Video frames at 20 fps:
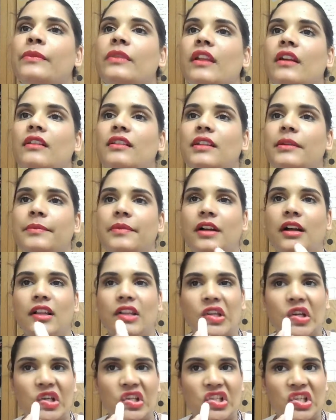lip
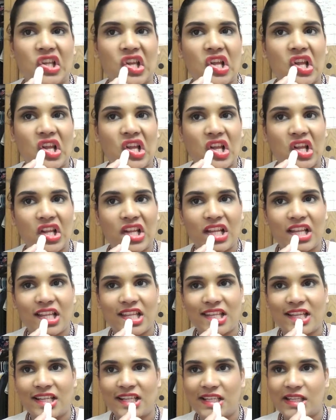colors because
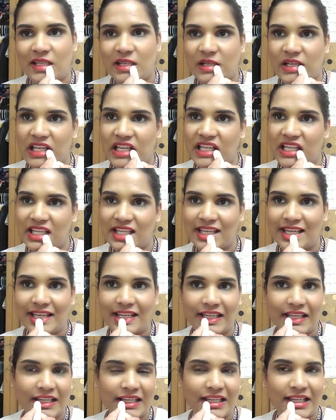they're so easy
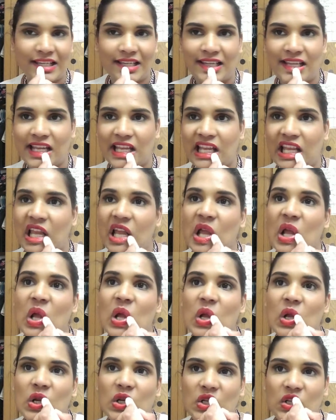
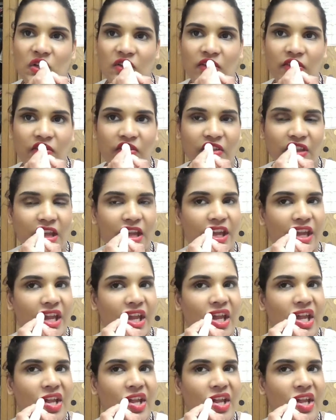to apply.